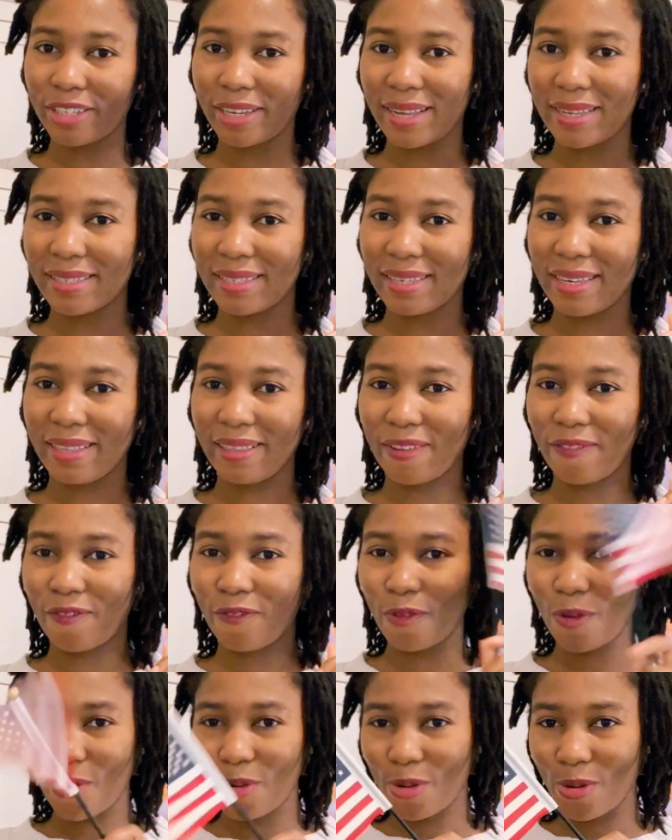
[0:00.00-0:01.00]
can see in the
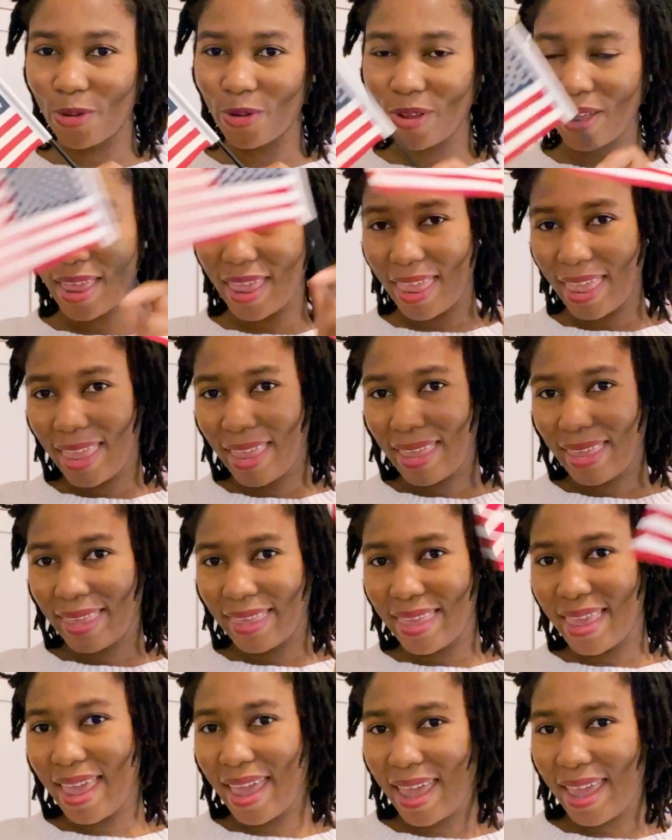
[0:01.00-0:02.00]
photo.
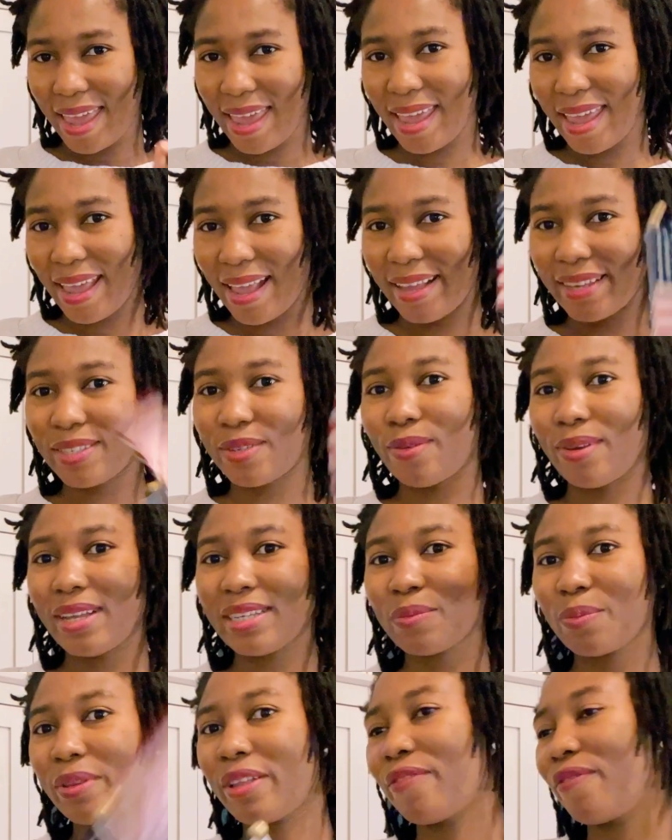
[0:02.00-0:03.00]
Yay! So let's
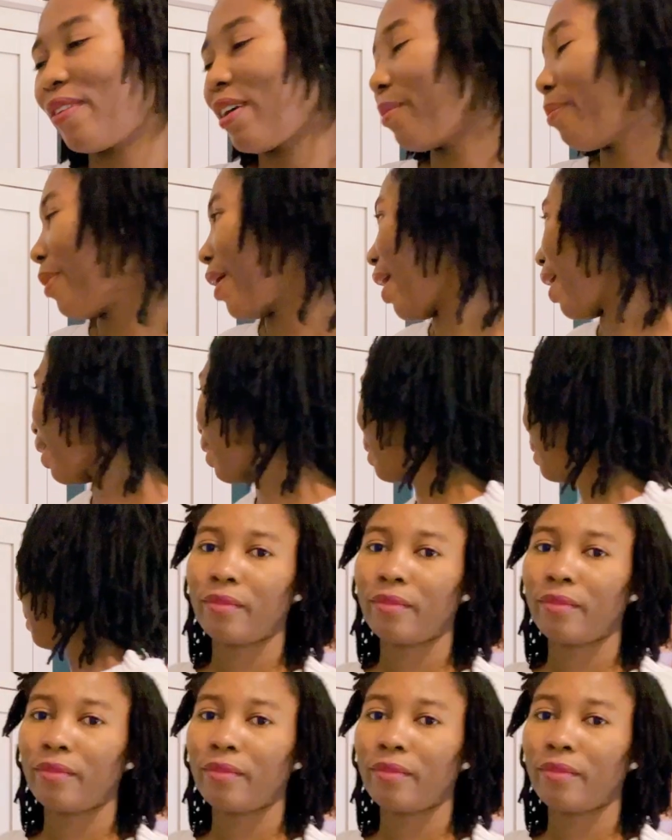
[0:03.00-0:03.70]
put the flag back.